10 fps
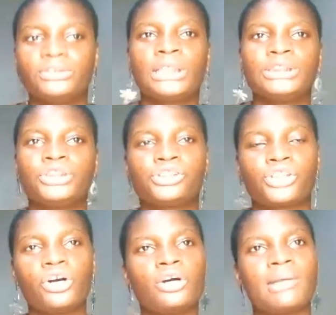They just
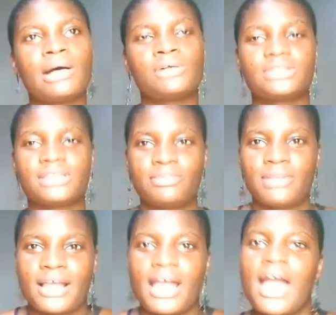come out and
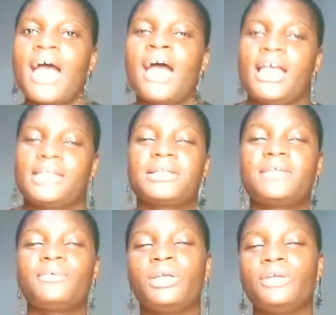like,
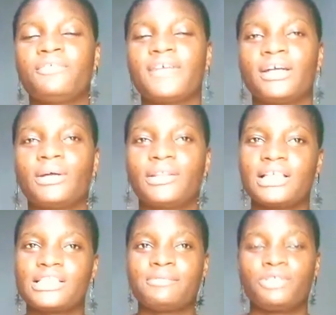especially when you find out
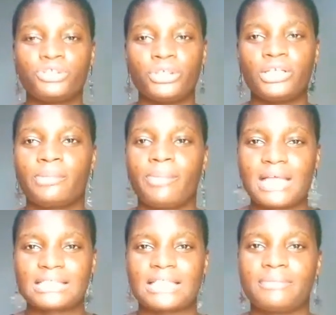things they've been doing in the
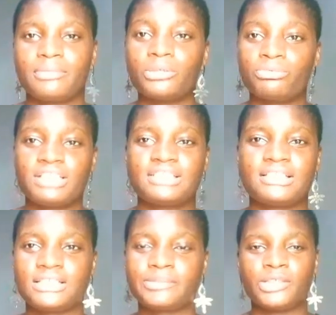past, like being
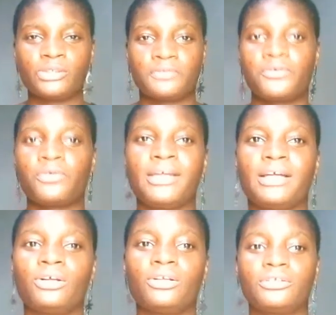racist, being homophobic,
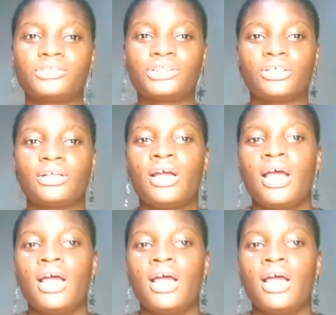and all of those stuff.